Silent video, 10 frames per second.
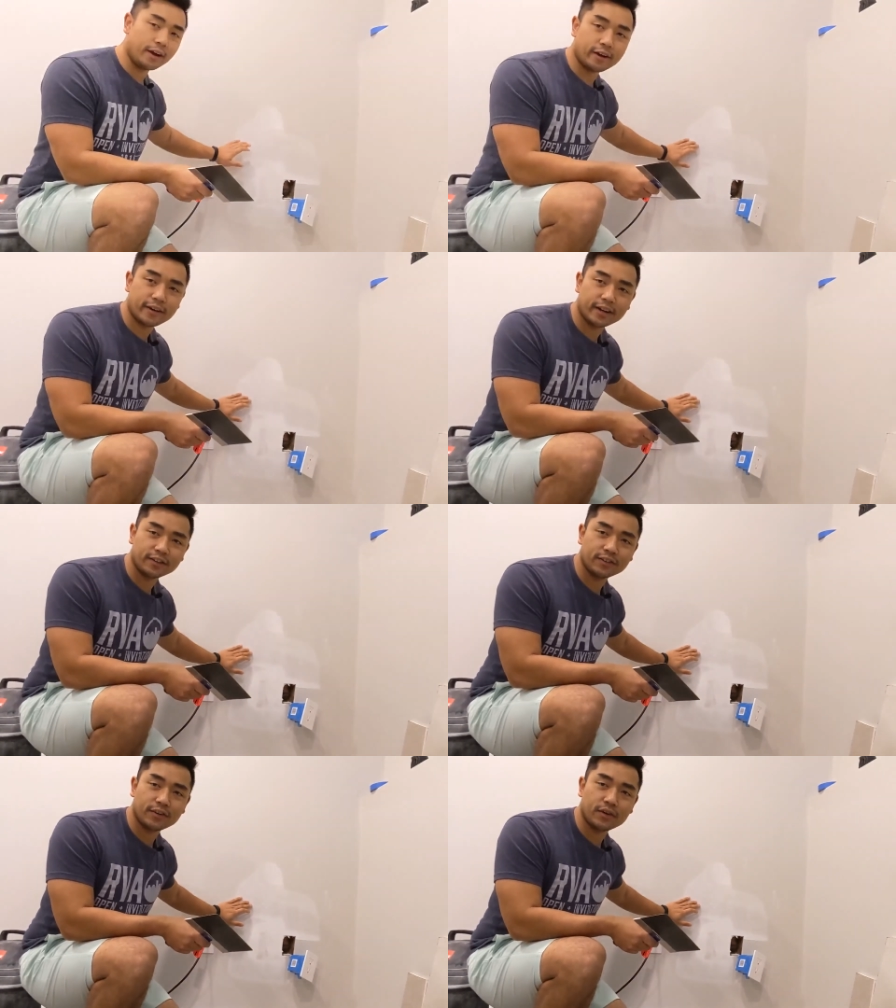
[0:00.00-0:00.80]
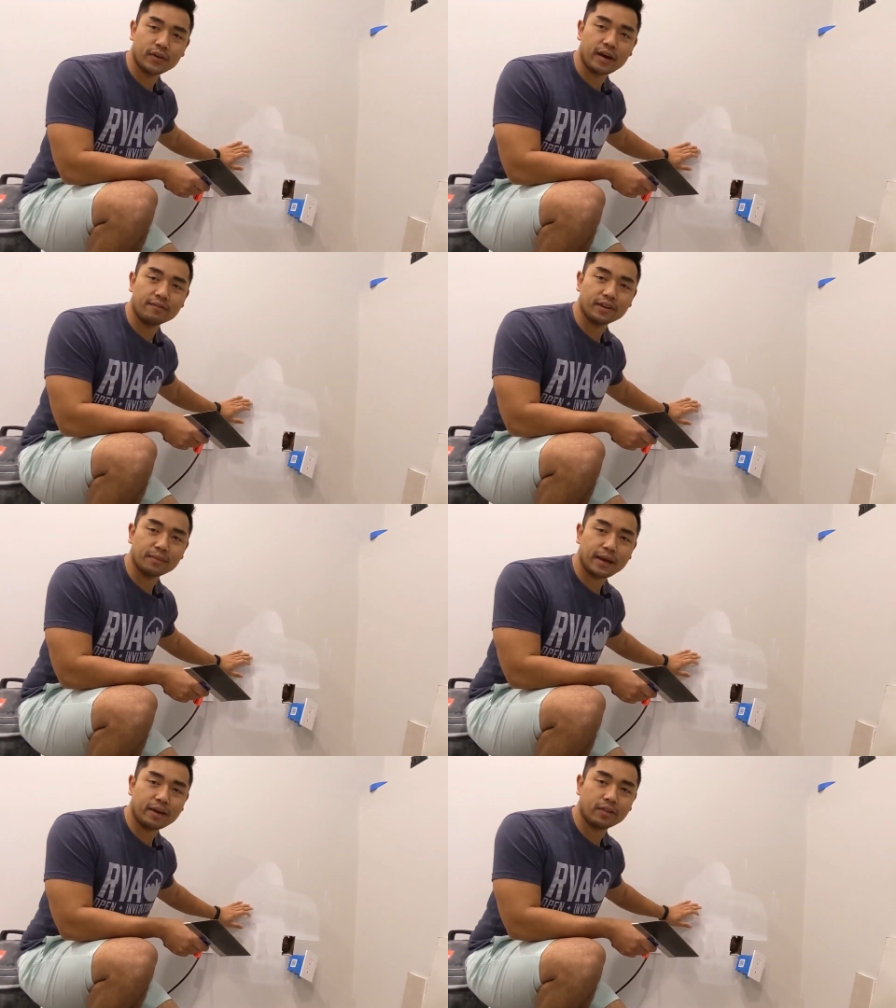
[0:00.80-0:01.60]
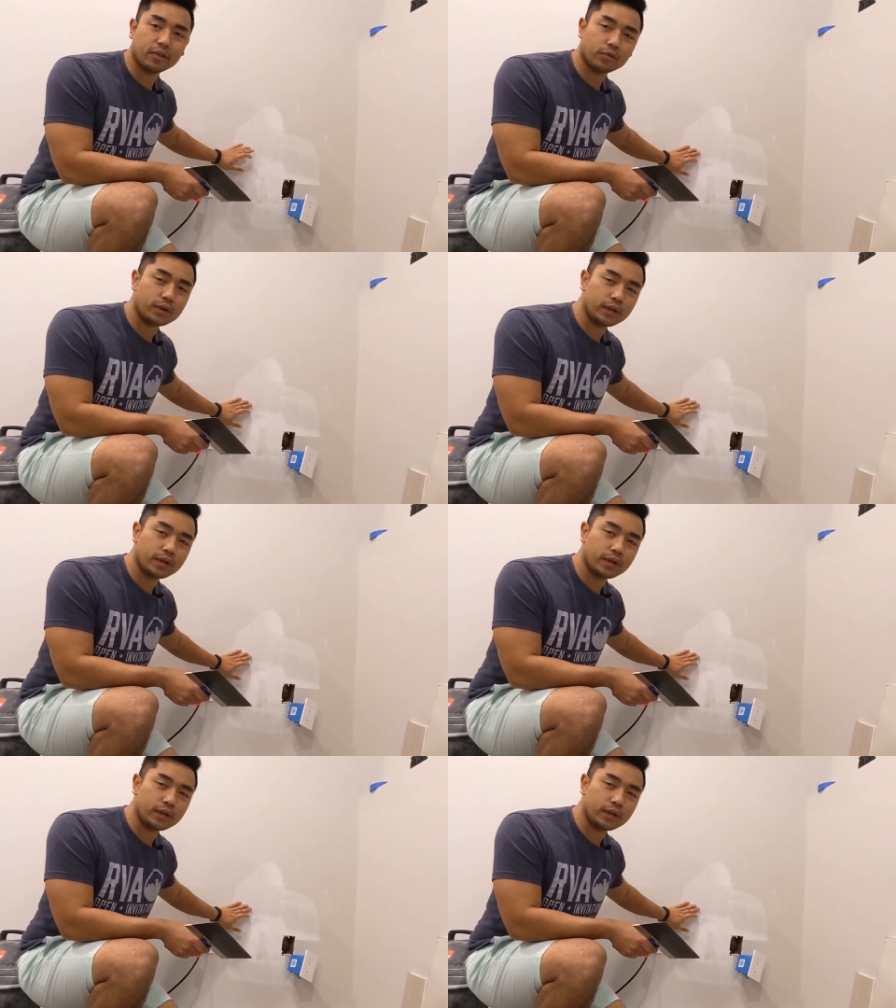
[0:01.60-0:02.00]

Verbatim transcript: All right, so I've done about 3